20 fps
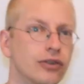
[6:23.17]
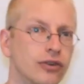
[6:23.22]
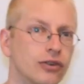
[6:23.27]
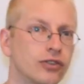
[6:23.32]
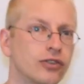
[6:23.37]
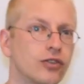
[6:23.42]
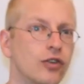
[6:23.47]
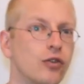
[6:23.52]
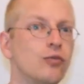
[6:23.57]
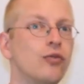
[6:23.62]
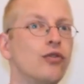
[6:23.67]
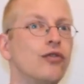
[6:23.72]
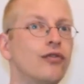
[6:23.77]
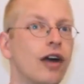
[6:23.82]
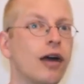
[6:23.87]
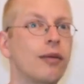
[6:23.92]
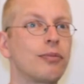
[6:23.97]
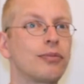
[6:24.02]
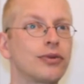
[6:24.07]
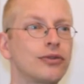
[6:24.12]
or so move
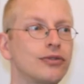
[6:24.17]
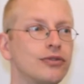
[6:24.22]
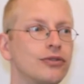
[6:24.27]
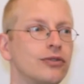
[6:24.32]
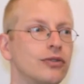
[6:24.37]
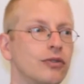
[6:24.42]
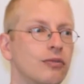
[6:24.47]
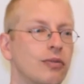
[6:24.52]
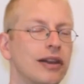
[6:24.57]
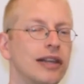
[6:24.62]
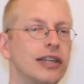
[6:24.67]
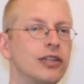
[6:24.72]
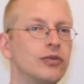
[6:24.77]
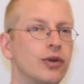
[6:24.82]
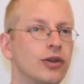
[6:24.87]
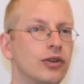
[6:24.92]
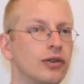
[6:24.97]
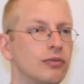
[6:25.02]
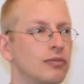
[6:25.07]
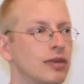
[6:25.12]
up to a place
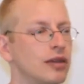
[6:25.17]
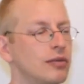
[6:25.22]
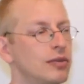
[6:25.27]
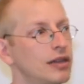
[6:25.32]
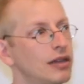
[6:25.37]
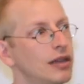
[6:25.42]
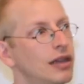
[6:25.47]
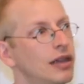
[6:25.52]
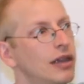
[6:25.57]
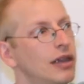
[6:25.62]
where you maybe